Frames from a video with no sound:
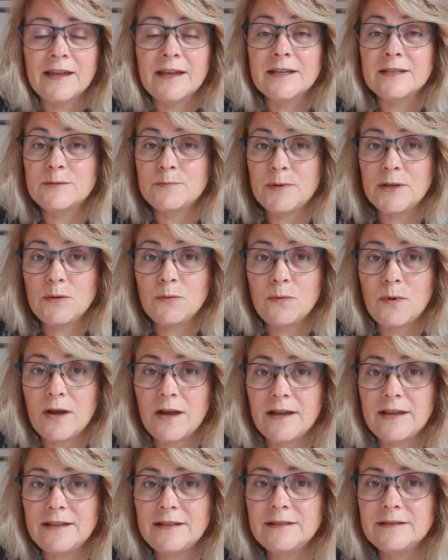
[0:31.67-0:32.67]
It's been a
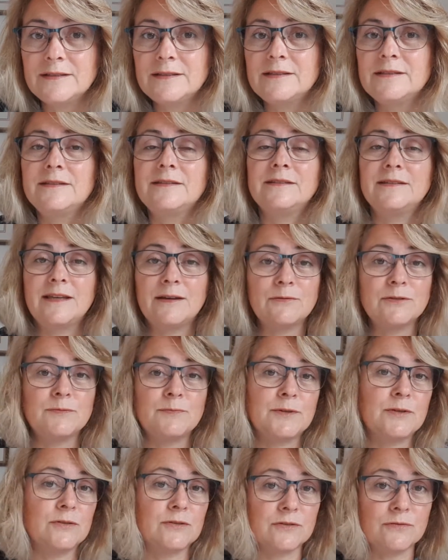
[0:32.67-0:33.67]
while, and that was
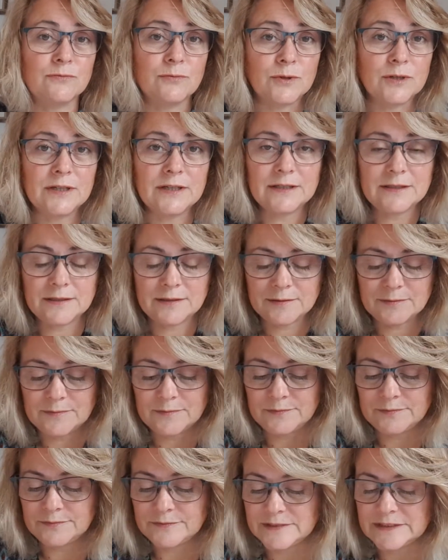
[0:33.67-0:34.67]
because of work.
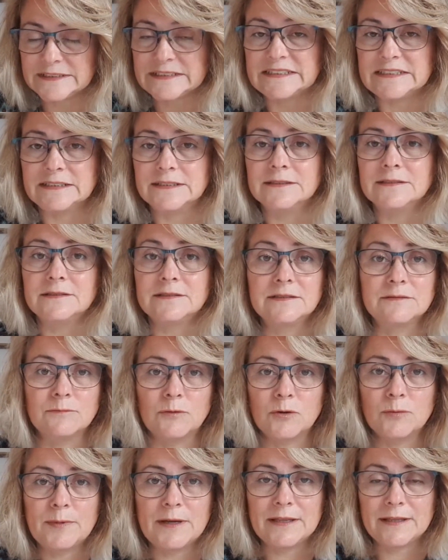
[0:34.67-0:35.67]
Yeah,
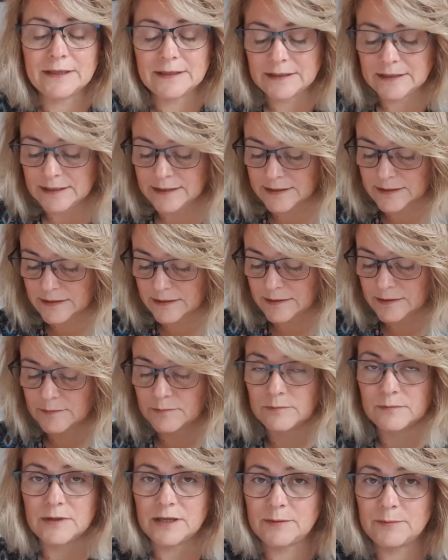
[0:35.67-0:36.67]
more about that later,
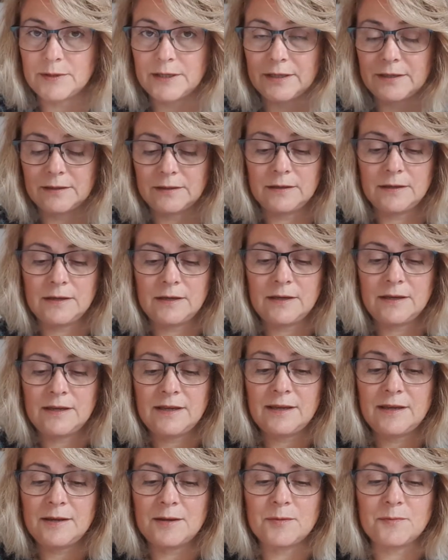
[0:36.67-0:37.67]
maybe.
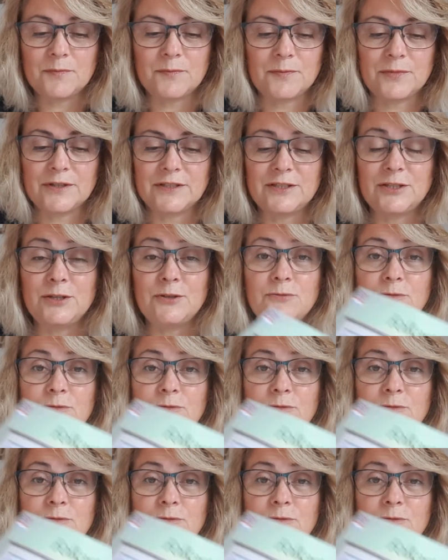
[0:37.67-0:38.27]
But do you